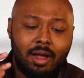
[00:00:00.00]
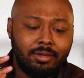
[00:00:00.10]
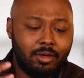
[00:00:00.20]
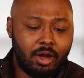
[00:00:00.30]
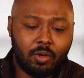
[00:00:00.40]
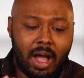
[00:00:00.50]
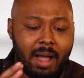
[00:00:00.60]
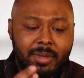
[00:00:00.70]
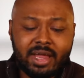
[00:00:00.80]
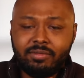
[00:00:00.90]
You know,
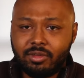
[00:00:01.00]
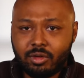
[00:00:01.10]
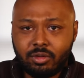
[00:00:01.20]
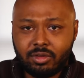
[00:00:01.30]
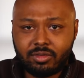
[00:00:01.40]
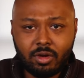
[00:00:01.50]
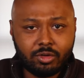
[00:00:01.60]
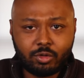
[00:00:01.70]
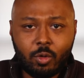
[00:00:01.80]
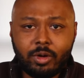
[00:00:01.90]
I'm not even through this or
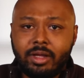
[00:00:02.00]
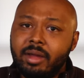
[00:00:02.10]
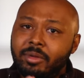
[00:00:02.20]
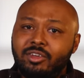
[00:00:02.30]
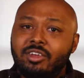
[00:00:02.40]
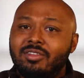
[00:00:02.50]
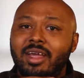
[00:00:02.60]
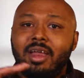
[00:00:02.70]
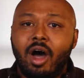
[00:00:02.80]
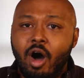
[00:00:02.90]
scoring it yet, but just
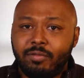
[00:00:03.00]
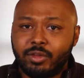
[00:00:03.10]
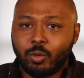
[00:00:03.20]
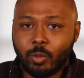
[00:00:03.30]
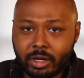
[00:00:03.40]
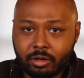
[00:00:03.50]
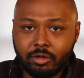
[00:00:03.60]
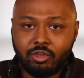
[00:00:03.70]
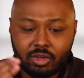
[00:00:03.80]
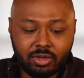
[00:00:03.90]
saying off the
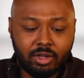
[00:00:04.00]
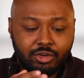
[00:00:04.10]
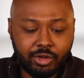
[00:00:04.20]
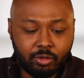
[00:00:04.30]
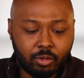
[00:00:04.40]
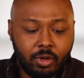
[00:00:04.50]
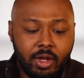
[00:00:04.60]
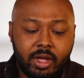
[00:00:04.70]
record, just in general,